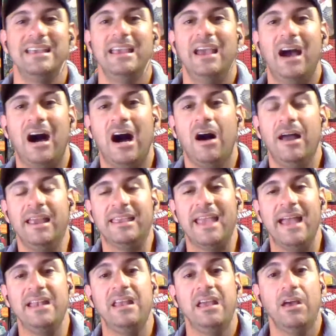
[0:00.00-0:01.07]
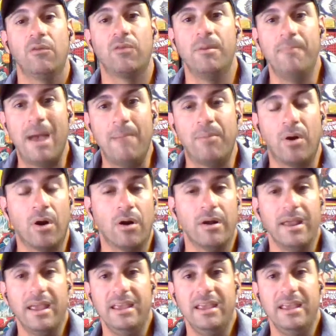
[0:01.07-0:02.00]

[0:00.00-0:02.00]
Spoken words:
Again, remember,